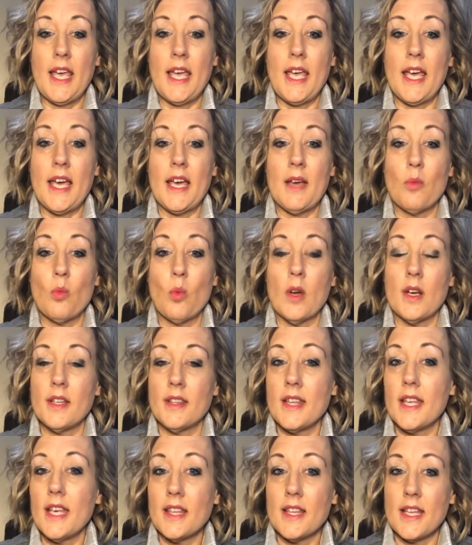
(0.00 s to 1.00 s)
And one
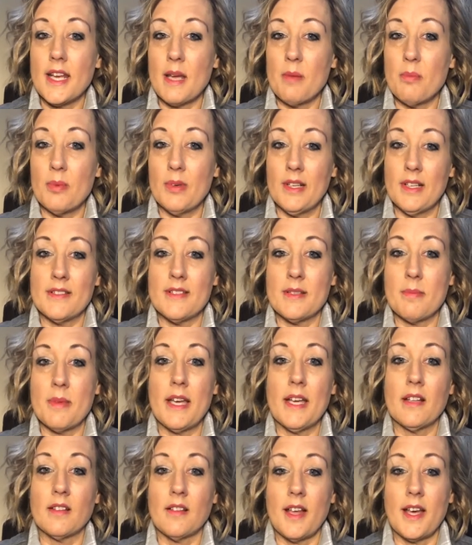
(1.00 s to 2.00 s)
thing that I bring to
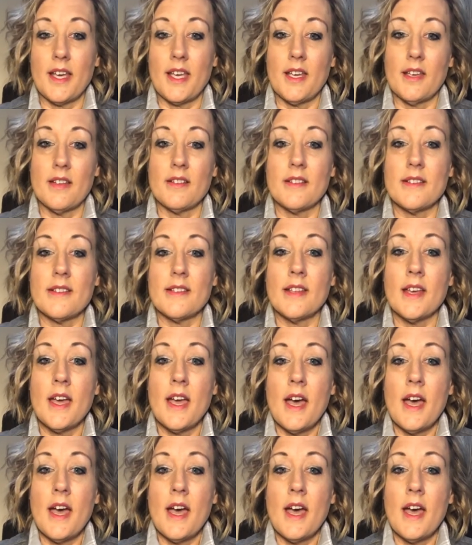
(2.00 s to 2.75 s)
my clients